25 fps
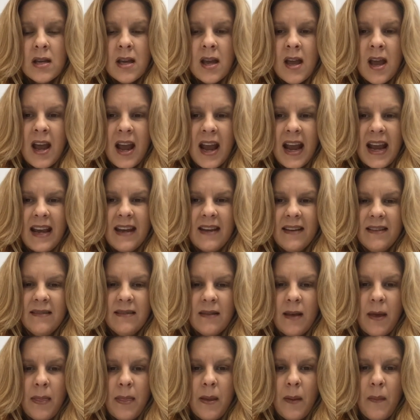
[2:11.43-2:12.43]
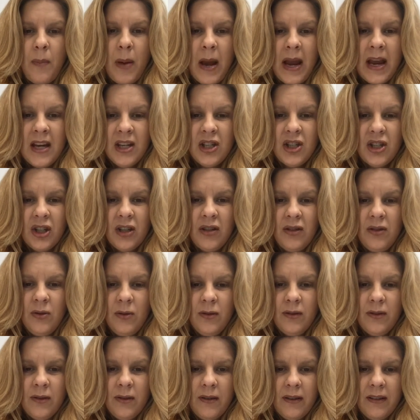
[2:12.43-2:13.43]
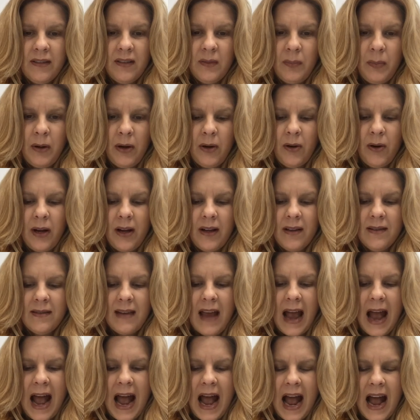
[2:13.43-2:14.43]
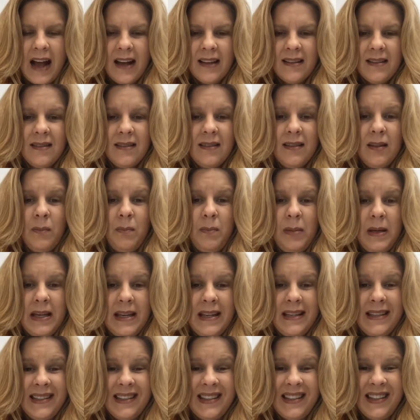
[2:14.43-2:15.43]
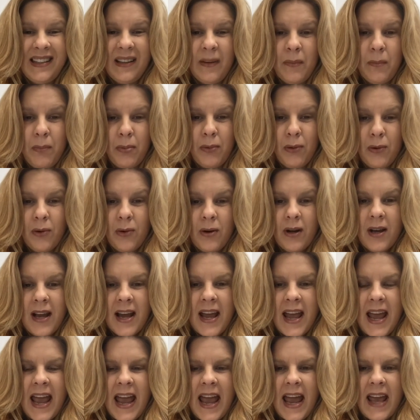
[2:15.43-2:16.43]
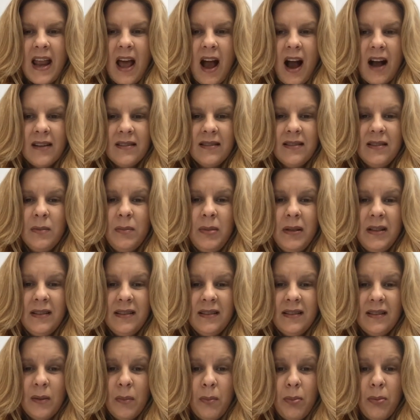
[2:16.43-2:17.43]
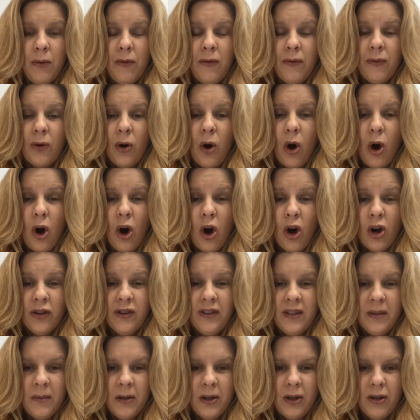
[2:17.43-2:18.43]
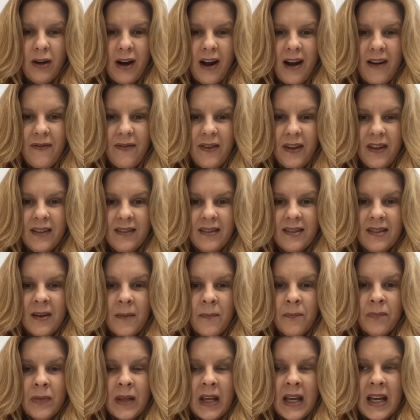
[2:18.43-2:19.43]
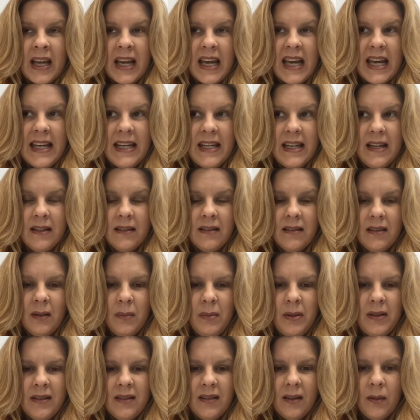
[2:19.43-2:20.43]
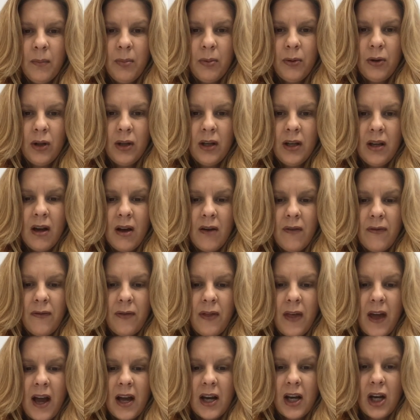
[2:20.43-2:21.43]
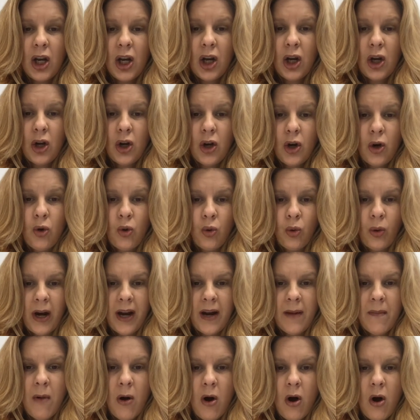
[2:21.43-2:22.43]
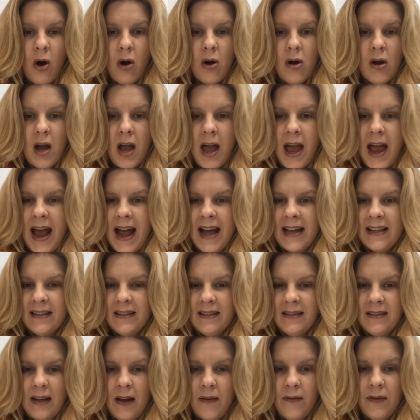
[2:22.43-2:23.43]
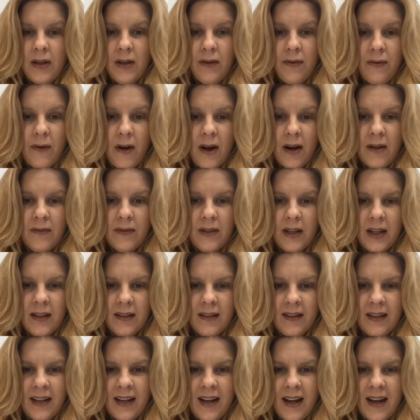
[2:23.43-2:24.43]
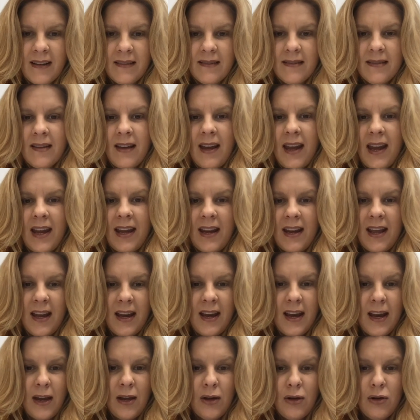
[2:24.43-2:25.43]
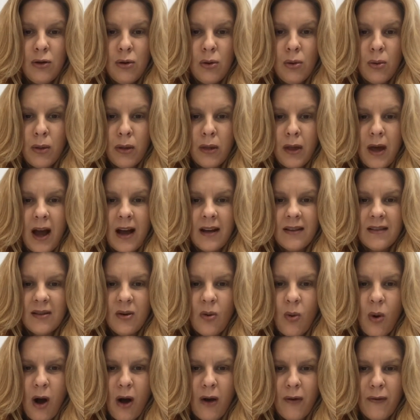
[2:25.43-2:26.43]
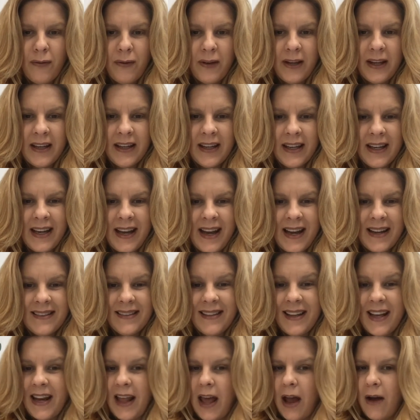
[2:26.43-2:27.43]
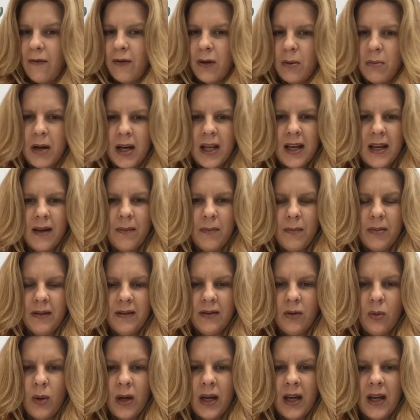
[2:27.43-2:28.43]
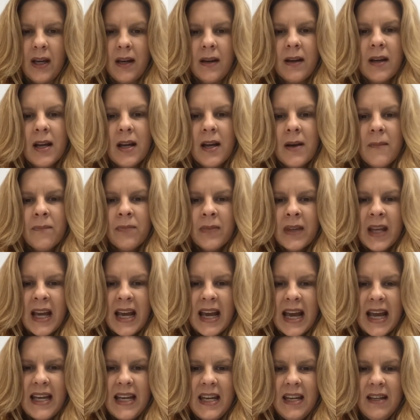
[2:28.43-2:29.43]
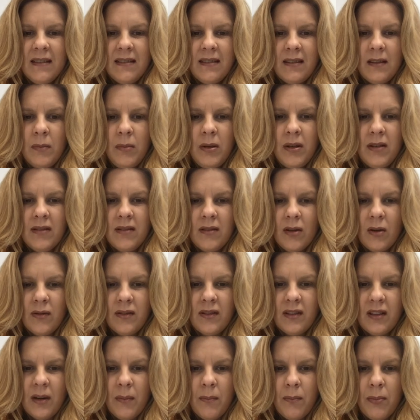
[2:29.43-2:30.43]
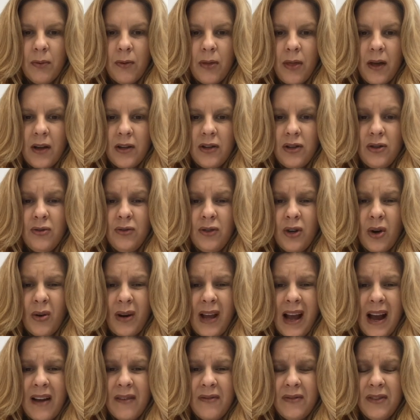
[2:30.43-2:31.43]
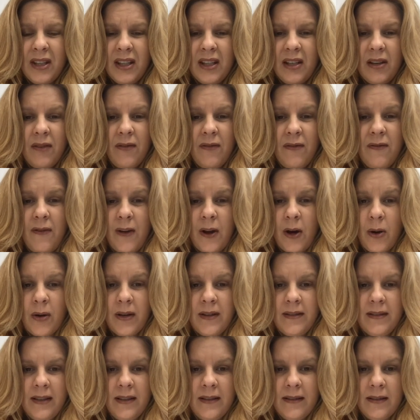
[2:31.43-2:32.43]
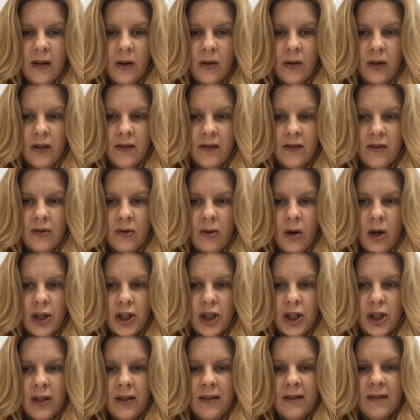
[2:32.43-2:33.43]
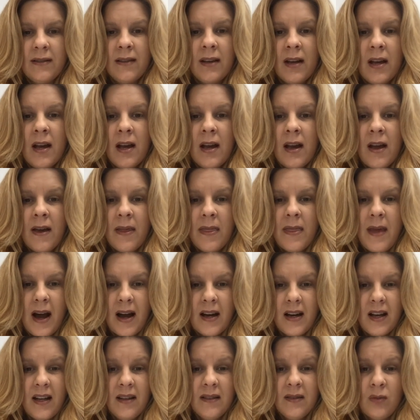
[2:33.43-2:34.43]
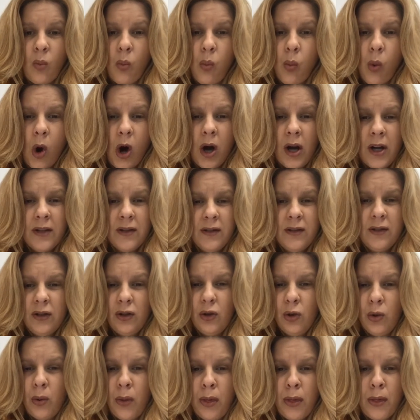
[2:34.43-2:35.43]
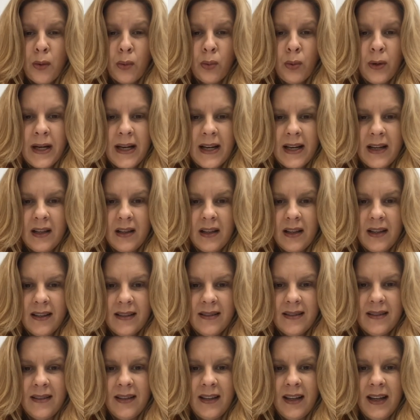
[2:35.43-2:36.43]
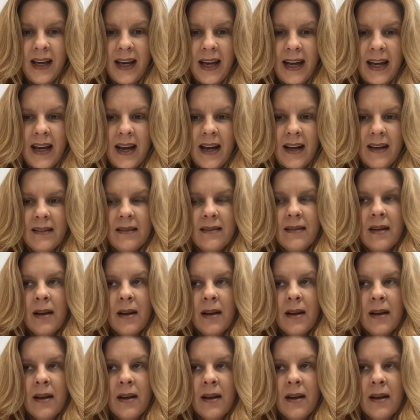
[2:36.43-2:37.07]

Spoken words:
is the patient user experience has to be simple. It has to be simple for all demographics. It needs to be simple enough that grandma at 75 can connect and a youth at 12 can connect and everybody in between. It needs to be so simple that you don't have to give very detailed instructions, that it's 1, 2, 3 clicks to connect.